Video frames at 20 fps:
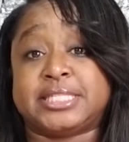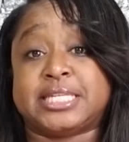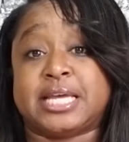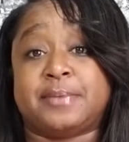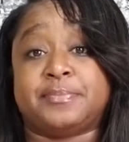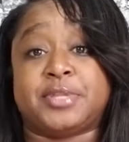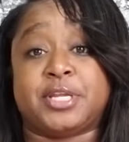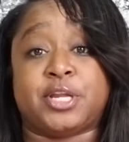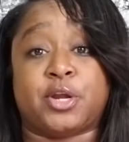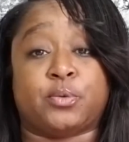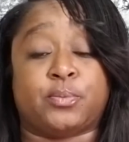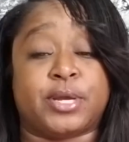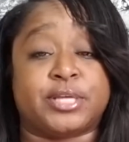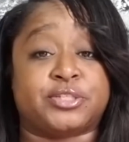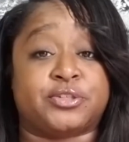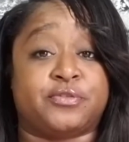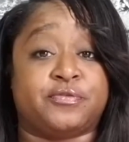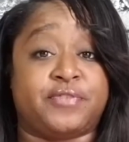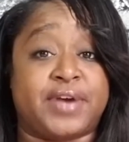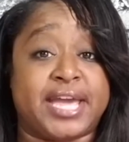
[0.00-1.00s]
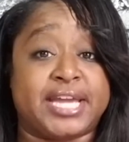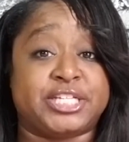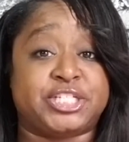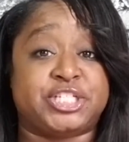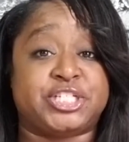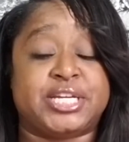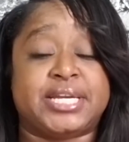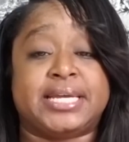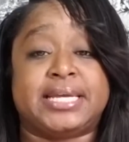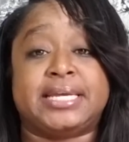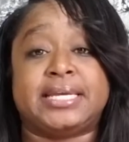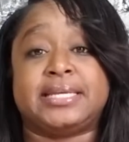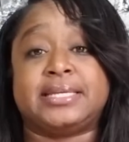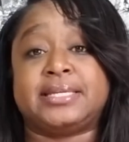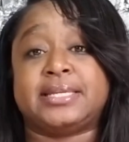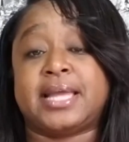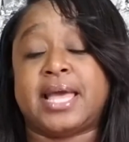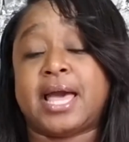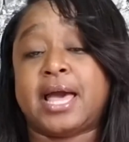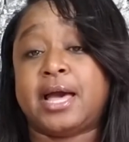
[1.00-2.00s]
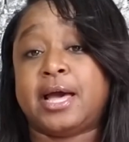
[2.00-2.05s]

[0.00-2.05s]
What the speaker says: something, a reservation,